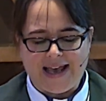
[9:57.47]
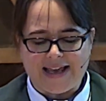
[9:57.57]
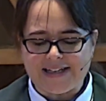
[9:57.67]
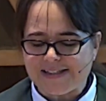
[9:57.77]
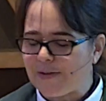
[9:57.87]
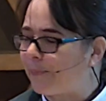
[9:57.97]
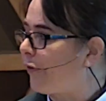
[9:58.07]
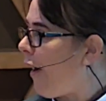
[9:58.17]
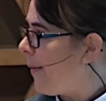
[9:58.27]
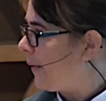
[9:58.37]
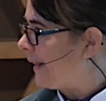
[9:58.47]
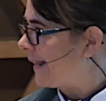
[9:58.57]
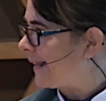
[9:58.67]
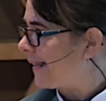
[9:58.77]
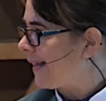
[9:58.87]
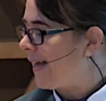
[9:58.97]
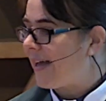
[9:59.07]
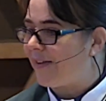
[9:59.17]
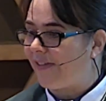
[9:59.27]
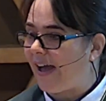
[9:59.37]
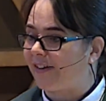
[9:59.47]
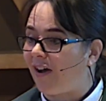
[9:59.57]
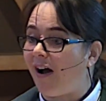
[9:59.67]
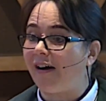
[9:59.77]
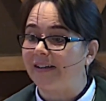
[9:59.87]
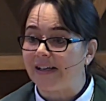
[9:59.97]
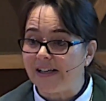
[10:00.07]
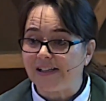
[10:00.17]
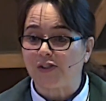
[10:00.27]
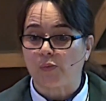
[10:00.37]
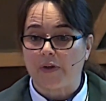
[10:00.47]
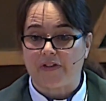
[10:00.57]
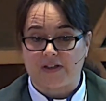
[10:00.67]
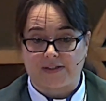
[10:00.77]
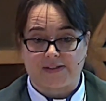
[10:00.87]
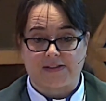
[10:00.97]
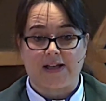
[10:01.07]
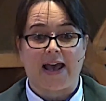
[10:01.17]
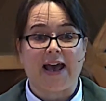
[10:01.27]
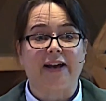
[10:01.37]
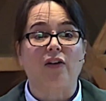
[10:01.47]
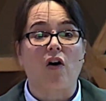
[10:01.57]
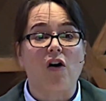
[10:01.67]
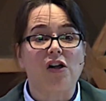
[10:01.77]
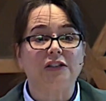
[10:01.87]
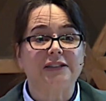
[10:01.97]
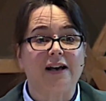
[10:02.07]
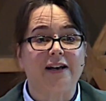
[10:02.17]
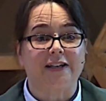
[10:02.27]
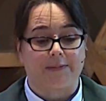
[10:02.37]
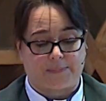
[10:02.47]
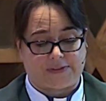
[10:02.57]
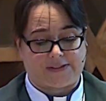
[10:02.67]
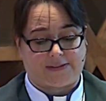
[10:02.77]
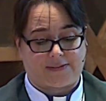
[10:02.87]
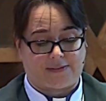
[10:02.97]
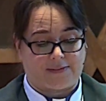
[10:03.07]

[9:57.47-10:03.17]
It is the promise that God is with us at all times,